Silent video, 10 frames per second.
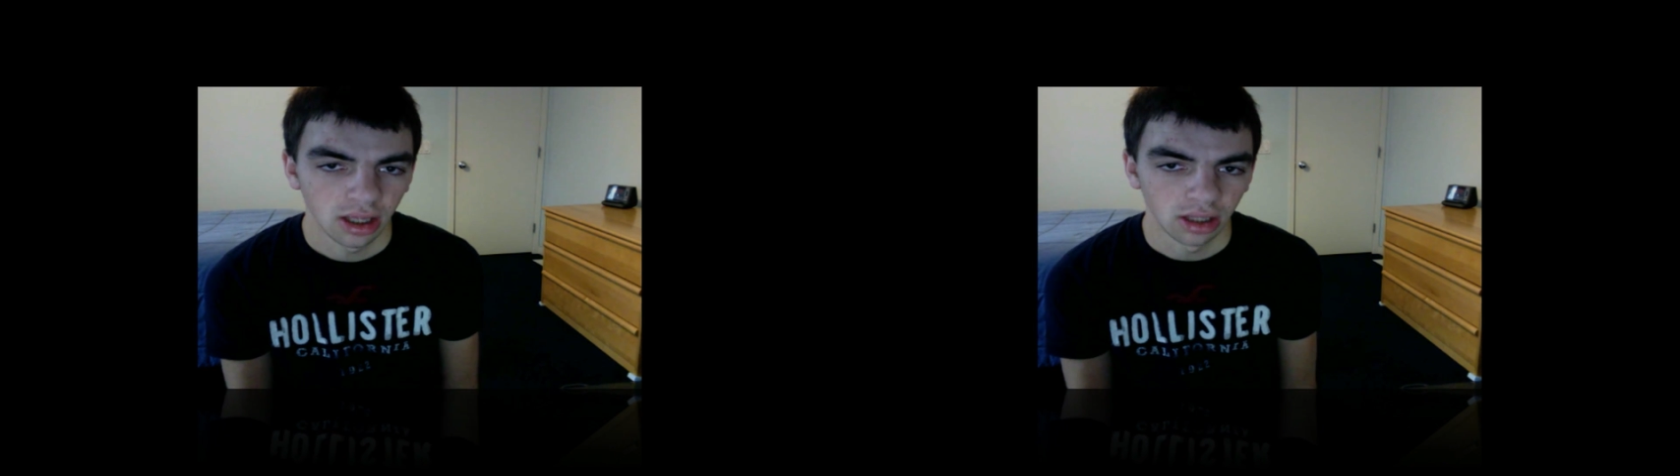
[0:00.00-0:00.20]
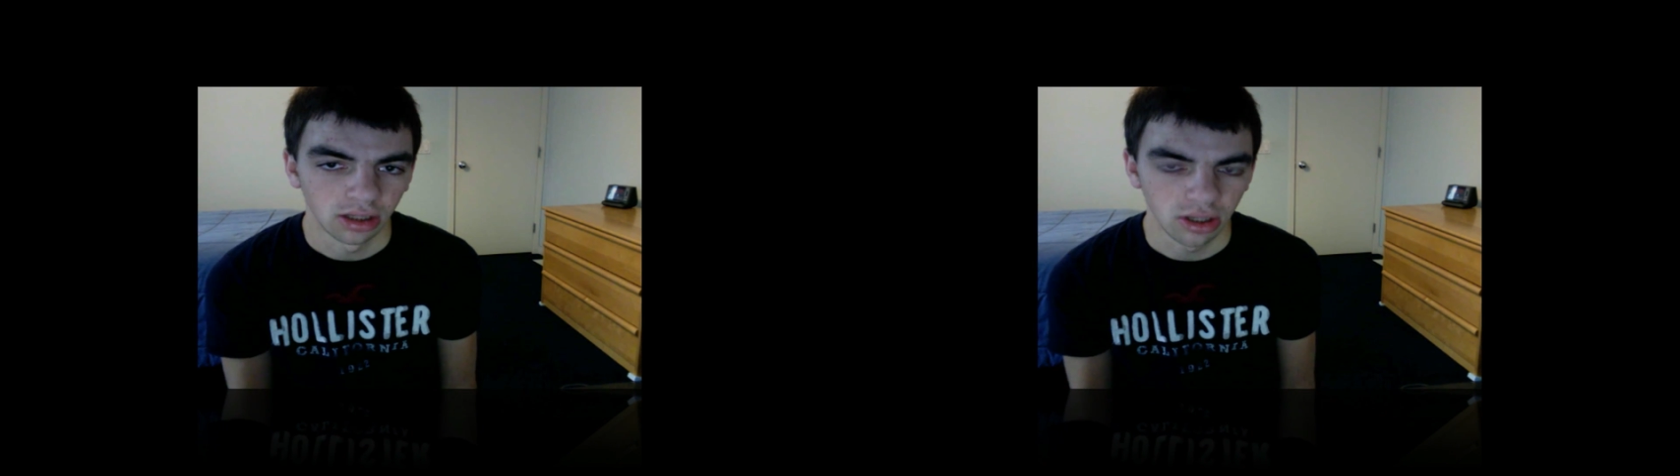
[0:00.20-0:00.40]

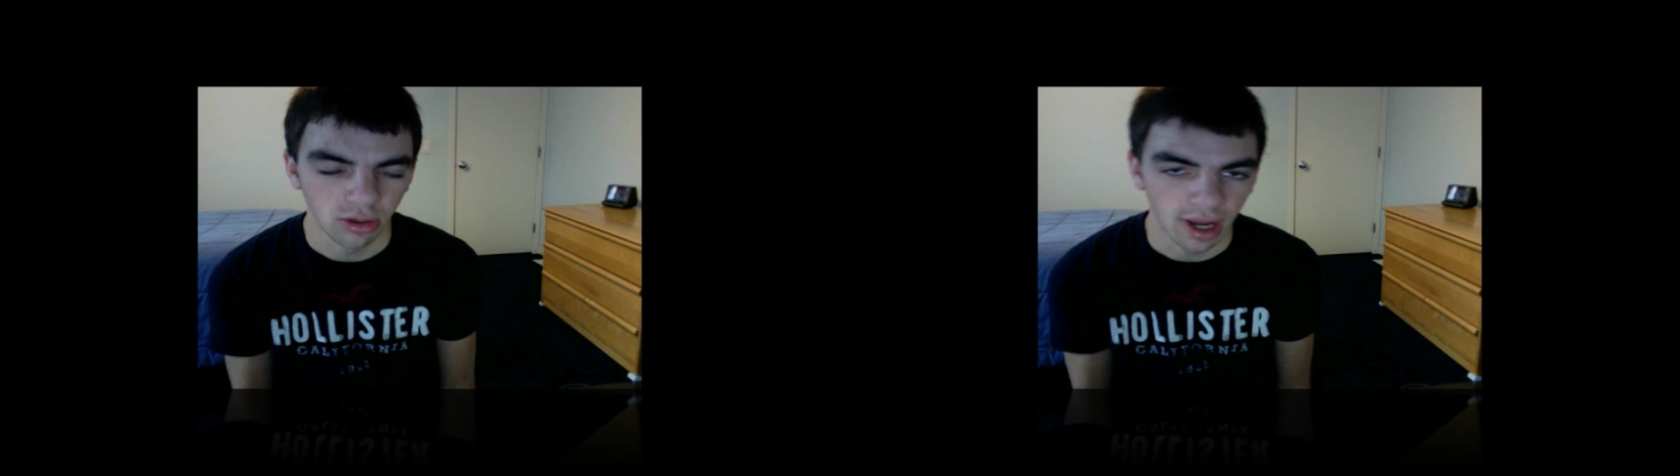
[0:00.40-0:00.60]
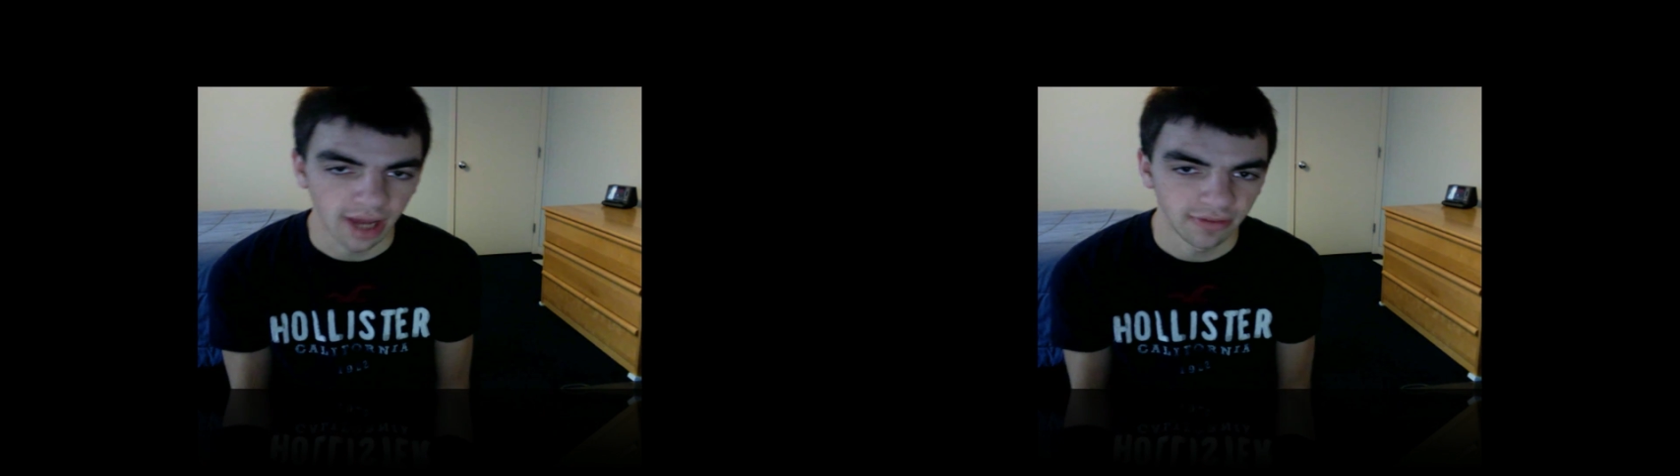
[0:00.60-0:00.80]
new
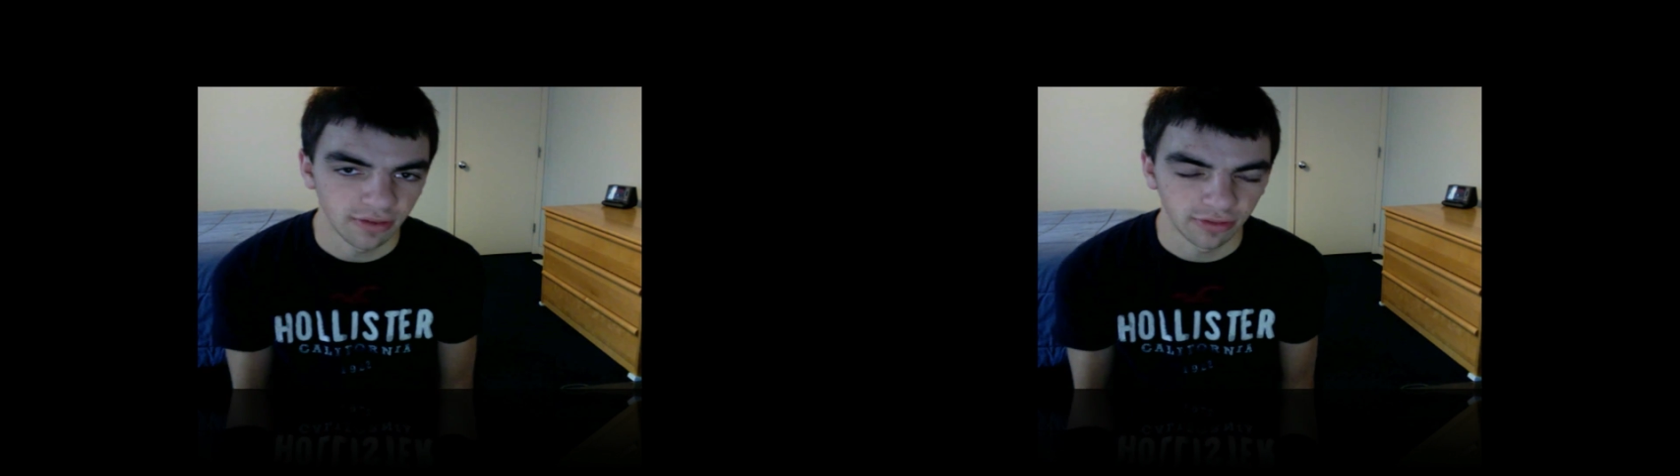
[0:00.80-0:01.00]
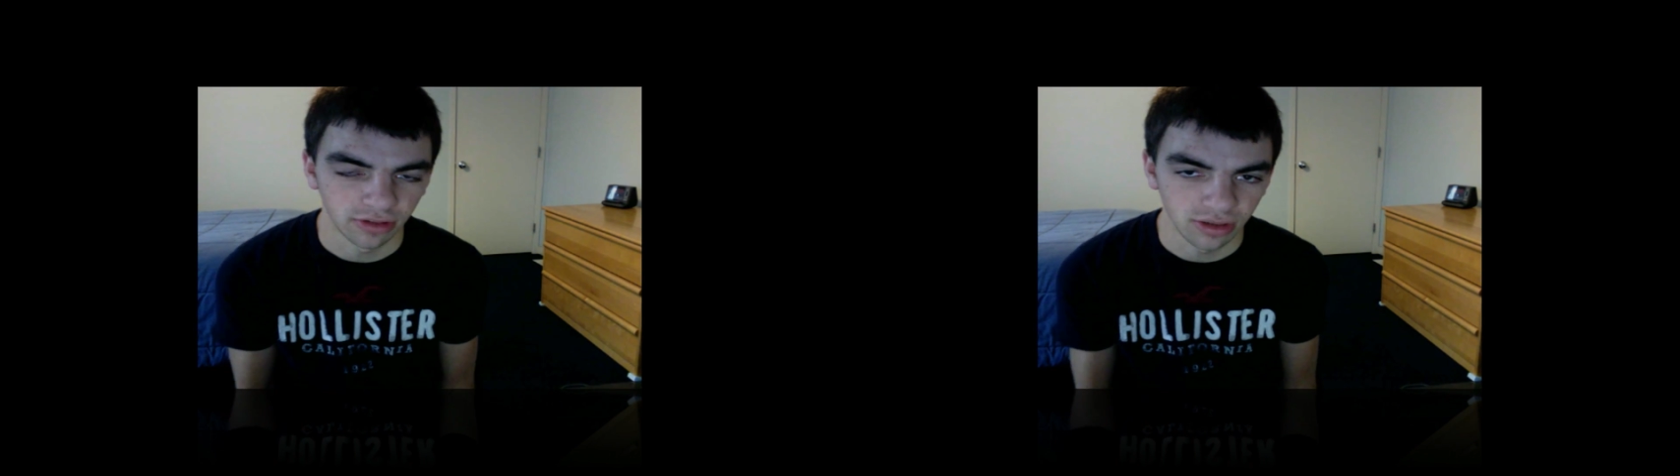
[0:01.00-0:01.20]
iPhone
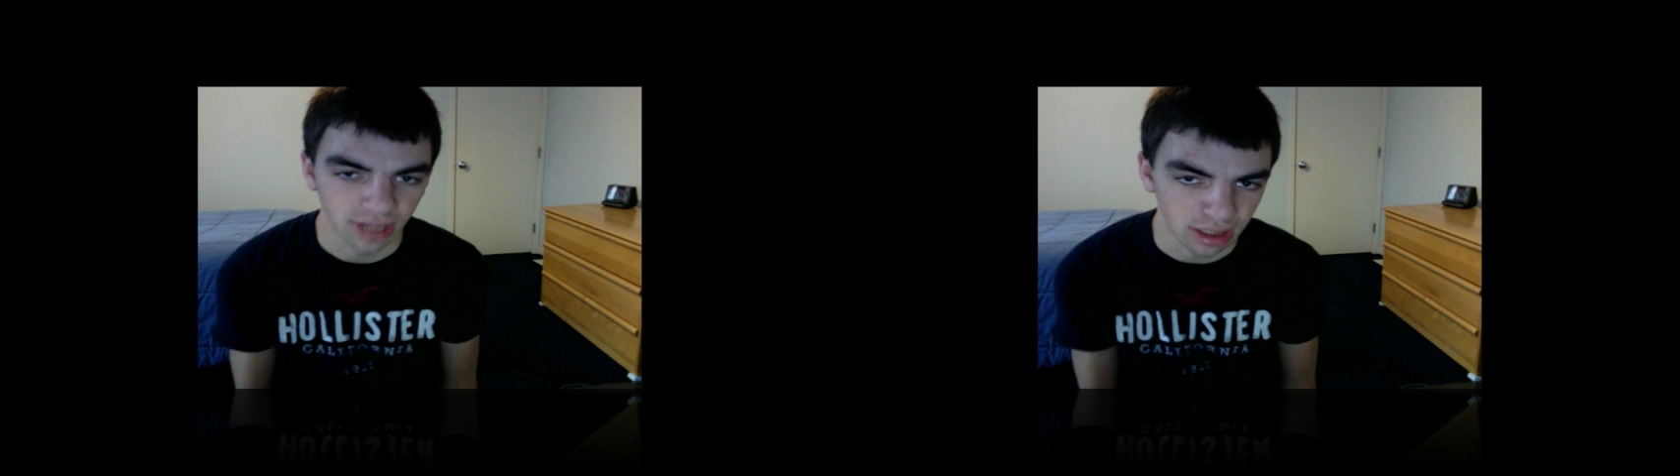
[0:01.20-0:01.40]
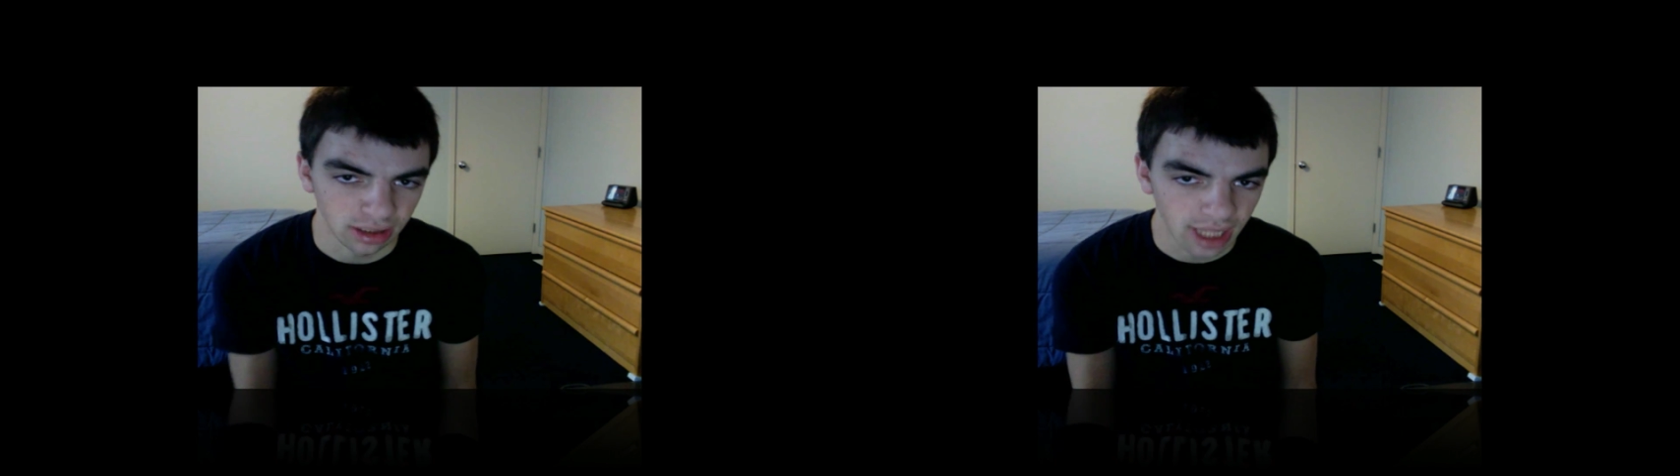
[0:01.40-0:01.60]
for
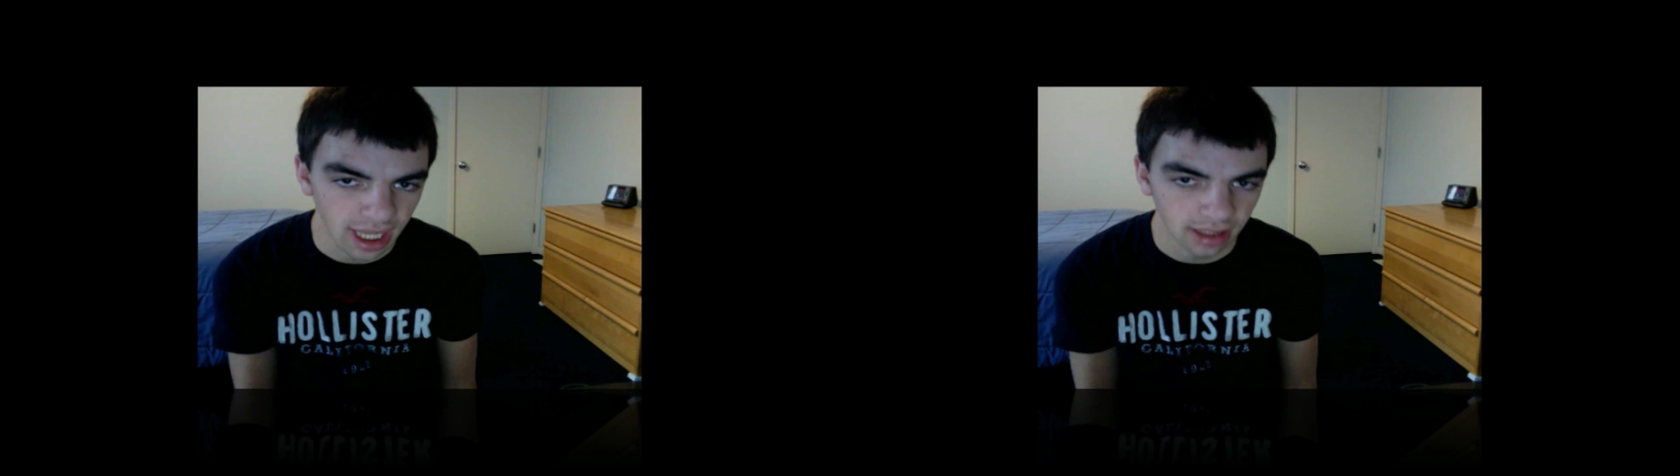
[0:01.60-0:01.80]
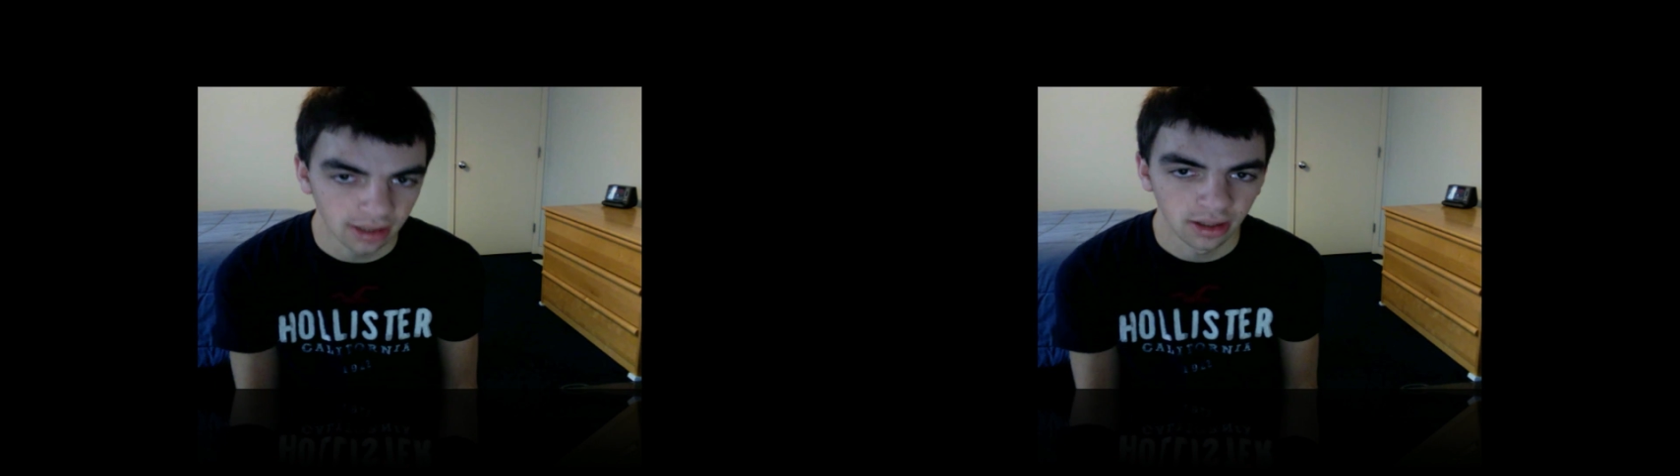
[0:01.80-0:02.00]

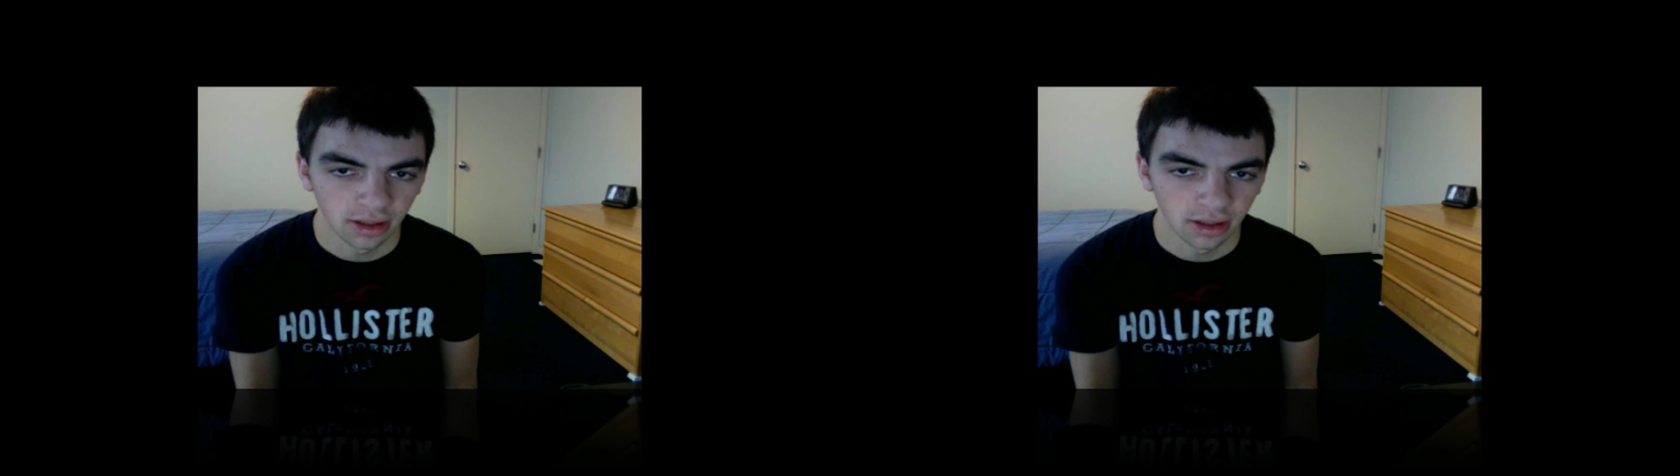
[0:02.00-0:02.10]
2010,